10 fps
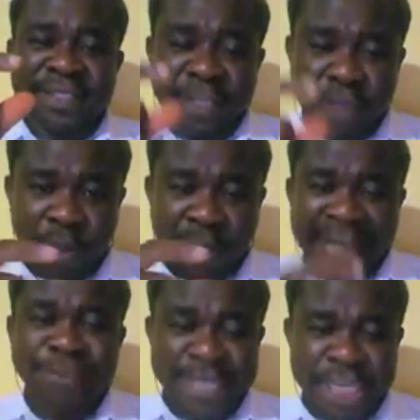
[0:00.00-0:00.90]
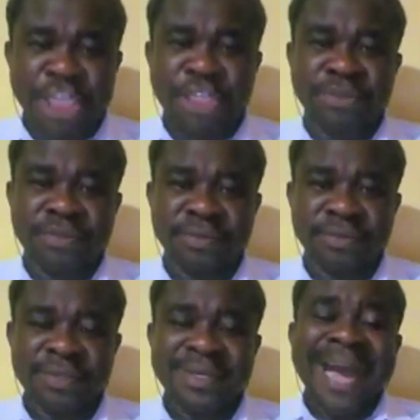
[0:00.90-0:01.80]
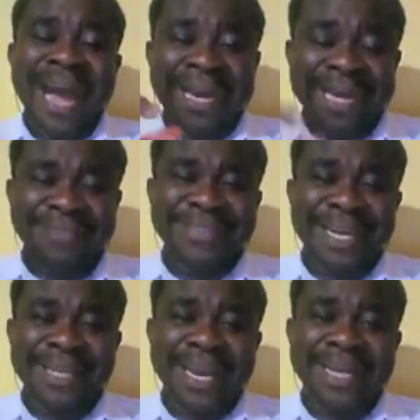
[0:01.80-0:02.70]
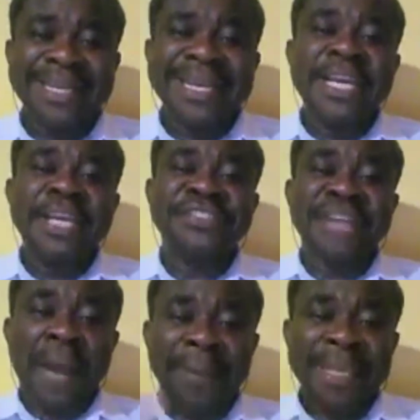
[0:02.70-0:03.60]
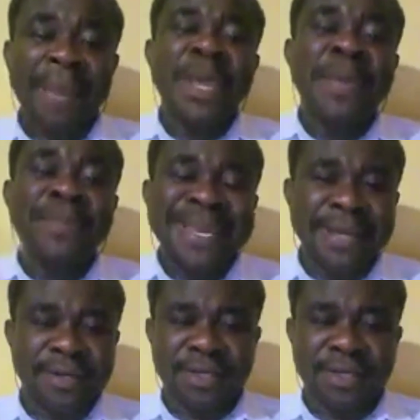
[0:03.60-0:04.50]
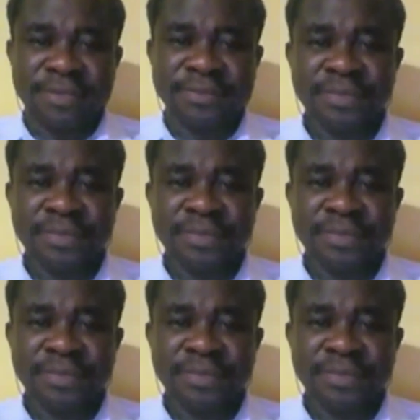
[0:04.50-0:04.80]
has been issued, and that standard is applicable immediately.